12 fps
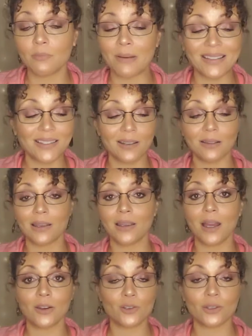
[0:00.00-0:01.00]
And
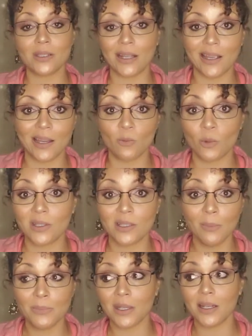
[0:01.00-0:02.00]
basically understand when
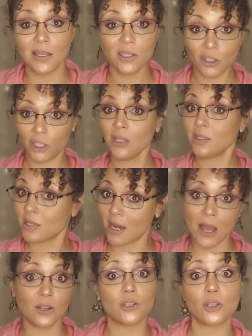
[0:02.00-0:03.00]
something is just
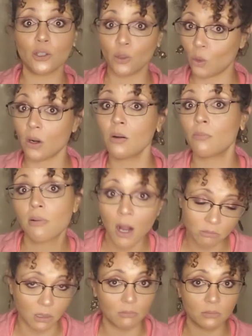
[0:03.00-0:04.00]
not your
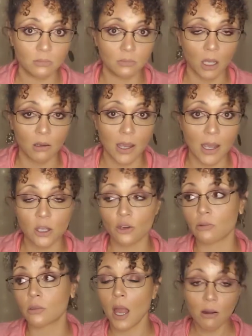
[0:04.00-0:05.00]
problem, okay?
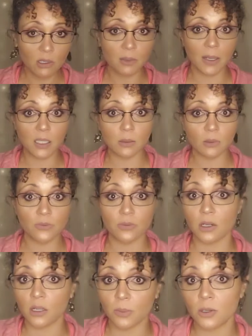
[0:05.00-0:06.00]
You're not responsible
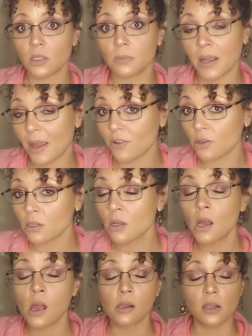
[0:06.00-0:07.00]
for another person's behavior,
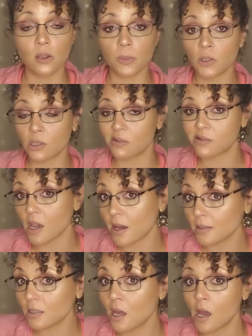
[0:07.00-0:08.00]
another person's
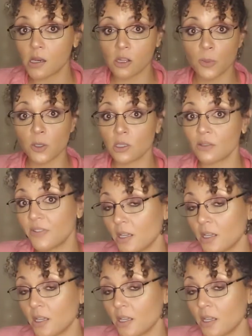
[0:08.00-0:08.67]
thoughts, another person's